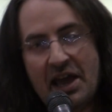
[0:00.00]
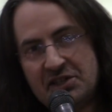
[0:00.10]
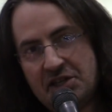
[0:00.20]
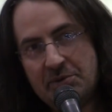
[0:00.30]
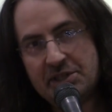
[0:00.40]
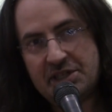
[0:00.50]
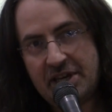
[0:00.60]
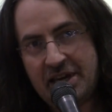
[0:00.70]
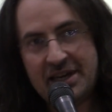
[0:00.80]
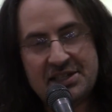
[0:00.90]
and she would
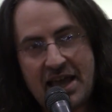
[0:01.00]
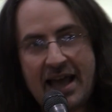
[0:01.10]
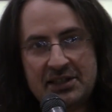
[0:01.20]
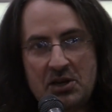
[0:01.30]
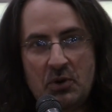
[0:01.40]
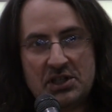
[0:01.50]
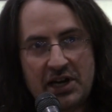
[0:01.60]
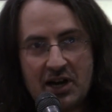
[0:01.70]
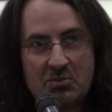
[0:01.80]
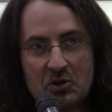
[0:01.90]
see exactly what
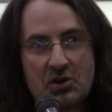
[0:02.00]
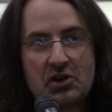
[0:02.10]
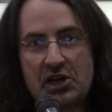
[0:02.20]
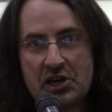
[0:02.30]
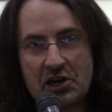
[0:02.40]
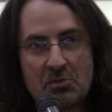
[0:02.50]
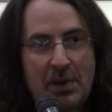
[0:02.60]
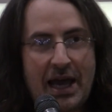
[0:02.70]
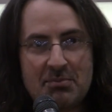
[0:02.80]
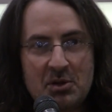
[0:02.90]
terrible cookie cutter
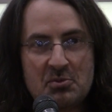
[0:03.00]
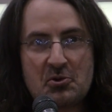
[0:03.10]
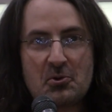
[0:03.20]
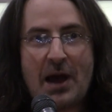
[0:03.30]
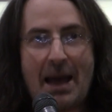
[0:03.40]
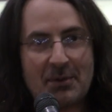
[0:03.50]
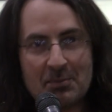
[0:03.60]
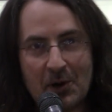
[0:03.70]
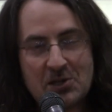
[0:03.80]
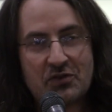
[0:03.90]
pablum crap
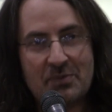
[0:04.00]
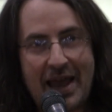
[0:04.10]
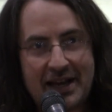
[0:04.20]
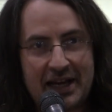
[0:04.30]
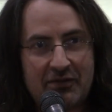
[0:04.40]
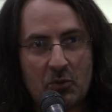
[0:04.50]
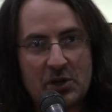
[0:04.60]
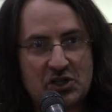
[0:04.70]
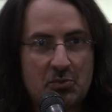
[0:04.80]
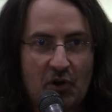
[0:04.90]
emerged from that kind of a
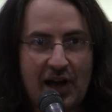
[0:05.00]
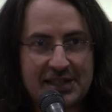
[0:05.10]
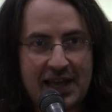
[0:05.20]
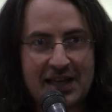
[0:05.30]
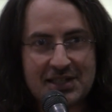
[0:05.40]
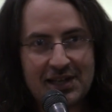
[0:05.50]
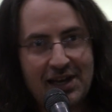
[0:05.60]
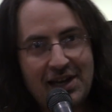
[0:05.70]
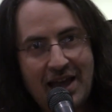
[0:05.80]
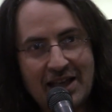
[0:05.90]
rigid process.
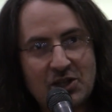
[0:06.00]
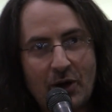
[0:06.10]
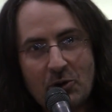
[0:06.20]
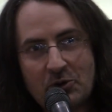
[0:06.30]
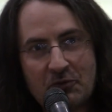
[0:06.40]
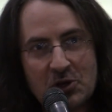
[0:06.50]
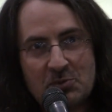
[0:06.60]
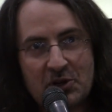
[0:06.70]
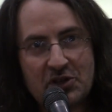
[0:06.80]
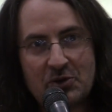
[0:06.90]
And so I wrote the
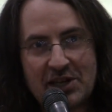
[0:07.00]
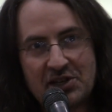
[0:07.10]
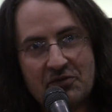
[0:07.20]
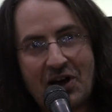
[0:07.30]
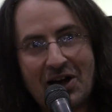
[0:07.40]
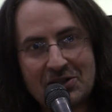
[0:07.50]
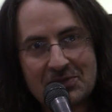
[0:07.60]
first book of the Dresden Files.